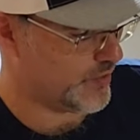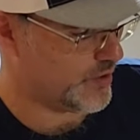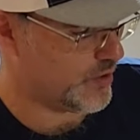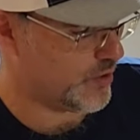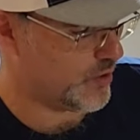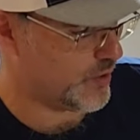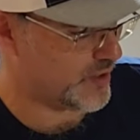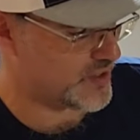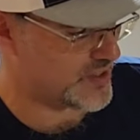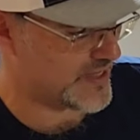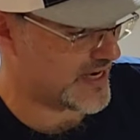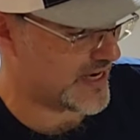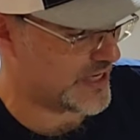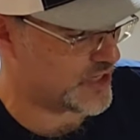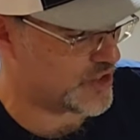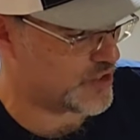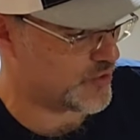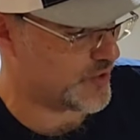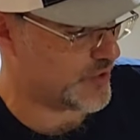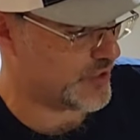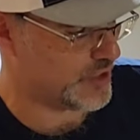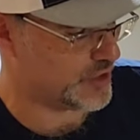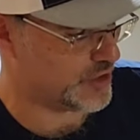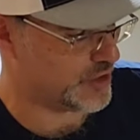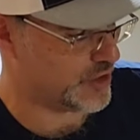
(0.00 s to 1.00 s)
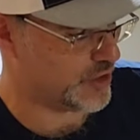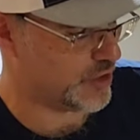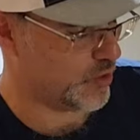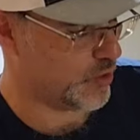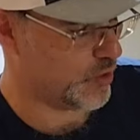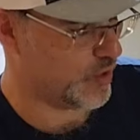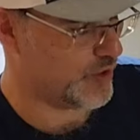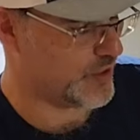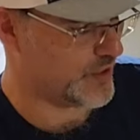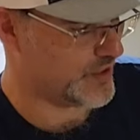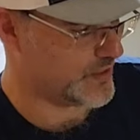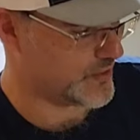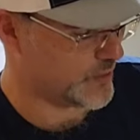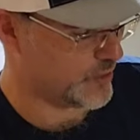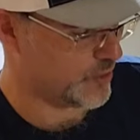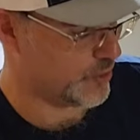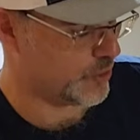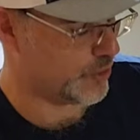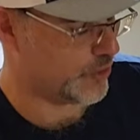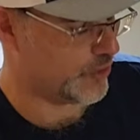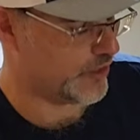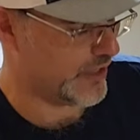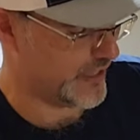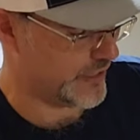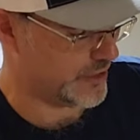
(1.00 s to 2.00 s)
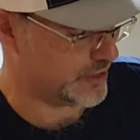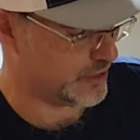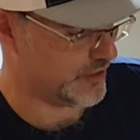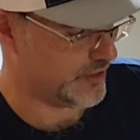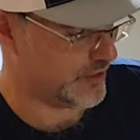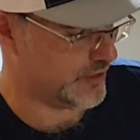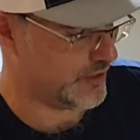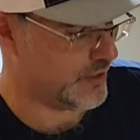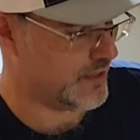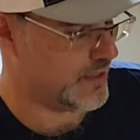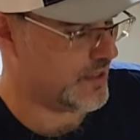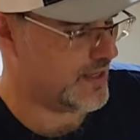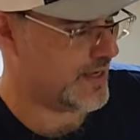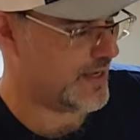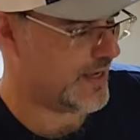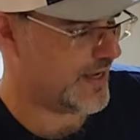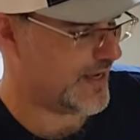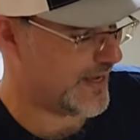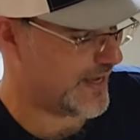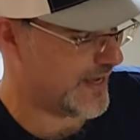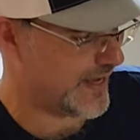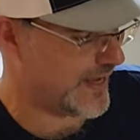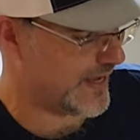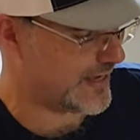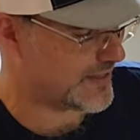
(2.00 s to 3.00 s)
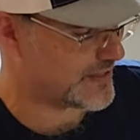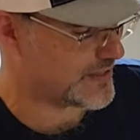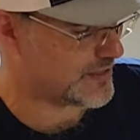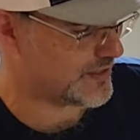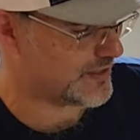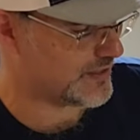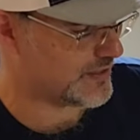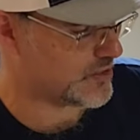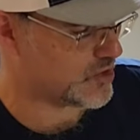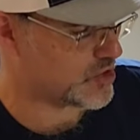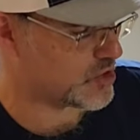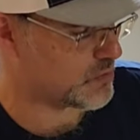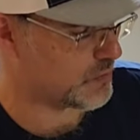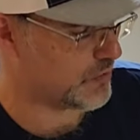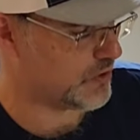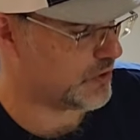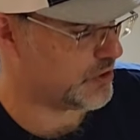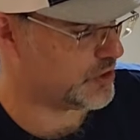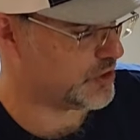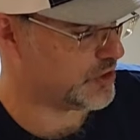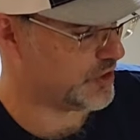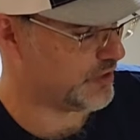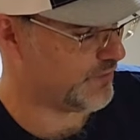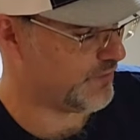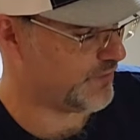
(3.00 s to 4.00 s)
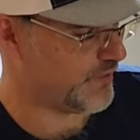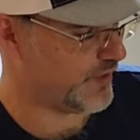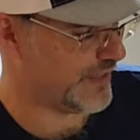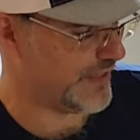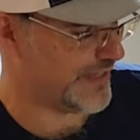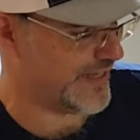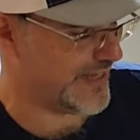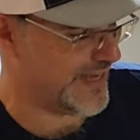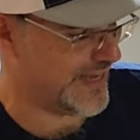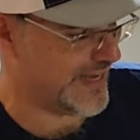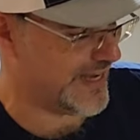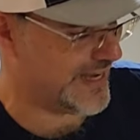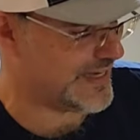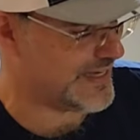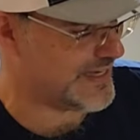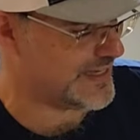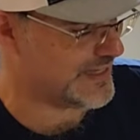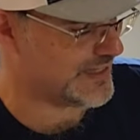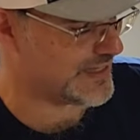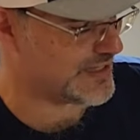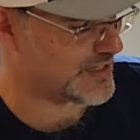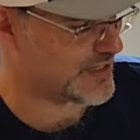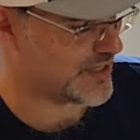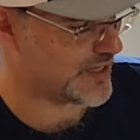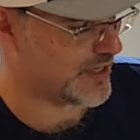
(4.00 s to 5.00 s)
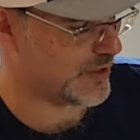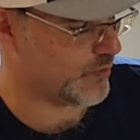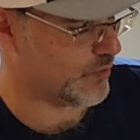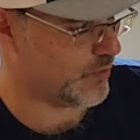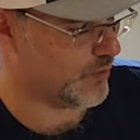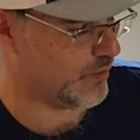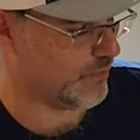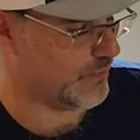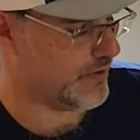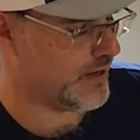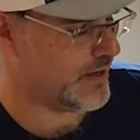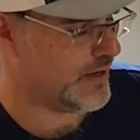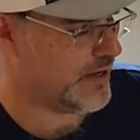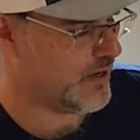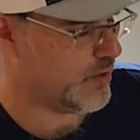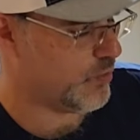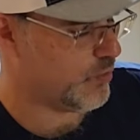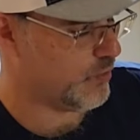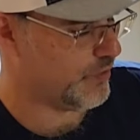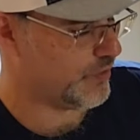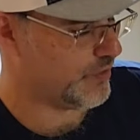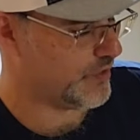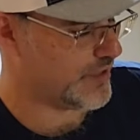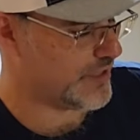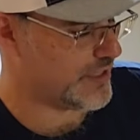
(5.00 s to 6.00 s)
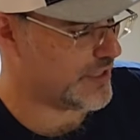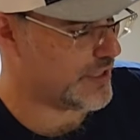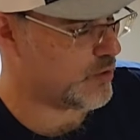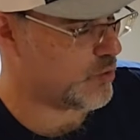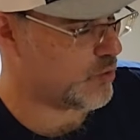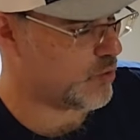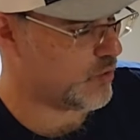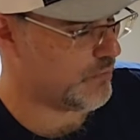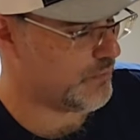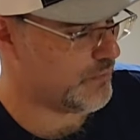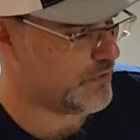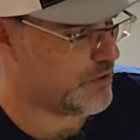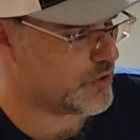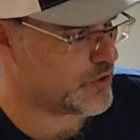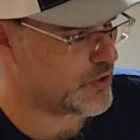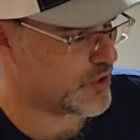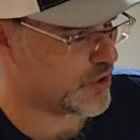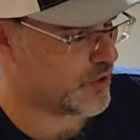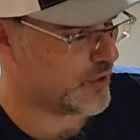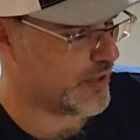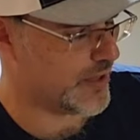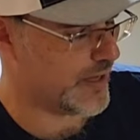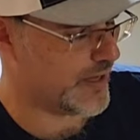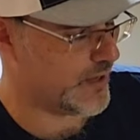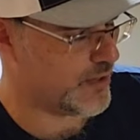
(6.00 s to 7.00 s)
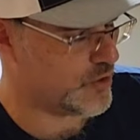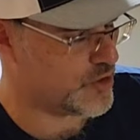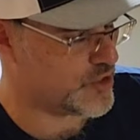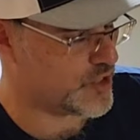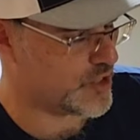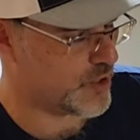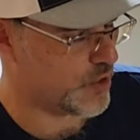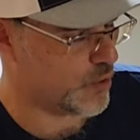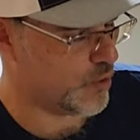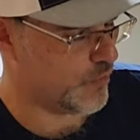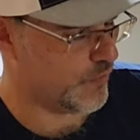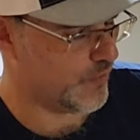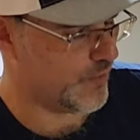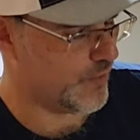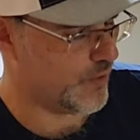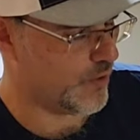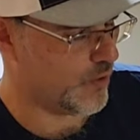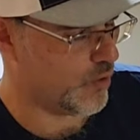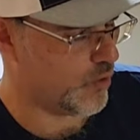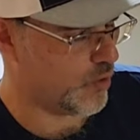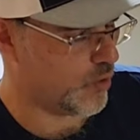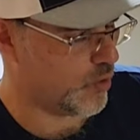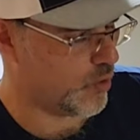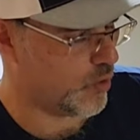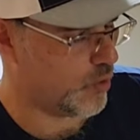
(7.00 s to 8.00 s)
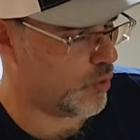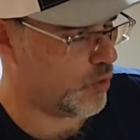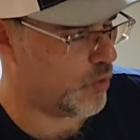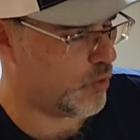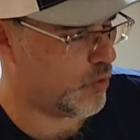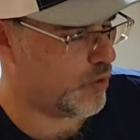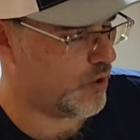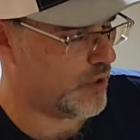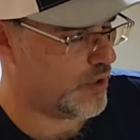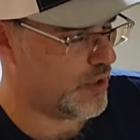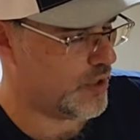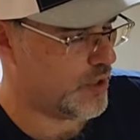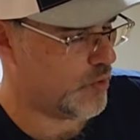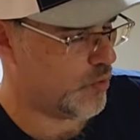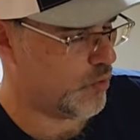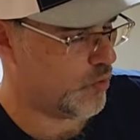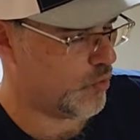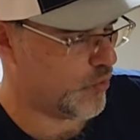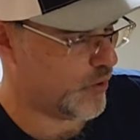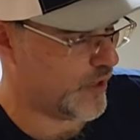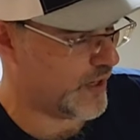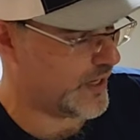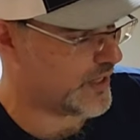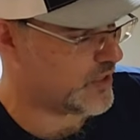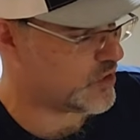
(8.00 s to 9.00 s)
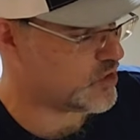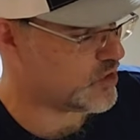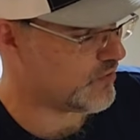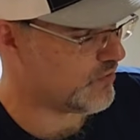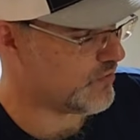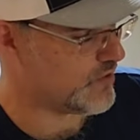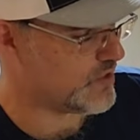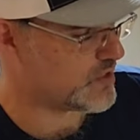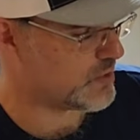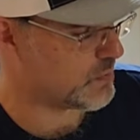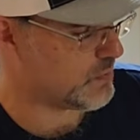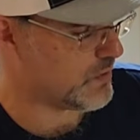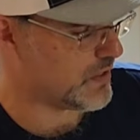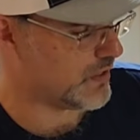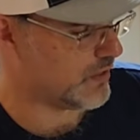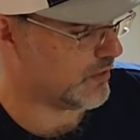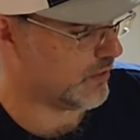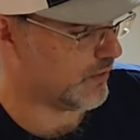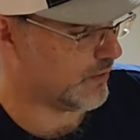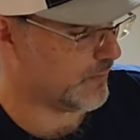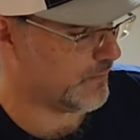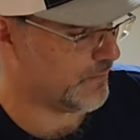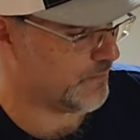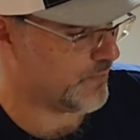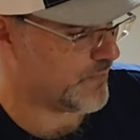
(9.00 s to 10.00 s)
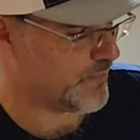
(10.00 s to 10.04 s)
no exaggeration or deterioration. Excellent dispersion, filling any listening room with equal musical energy over the whole range of the speaker.